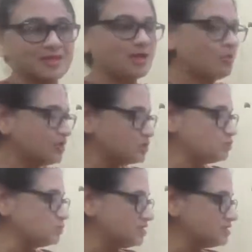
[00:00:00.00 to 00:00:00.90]
Okay,
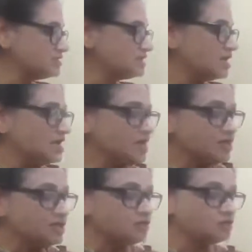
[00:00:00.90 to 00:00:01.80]
students.
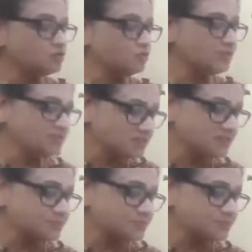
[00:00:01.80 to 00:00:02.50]
Now, students,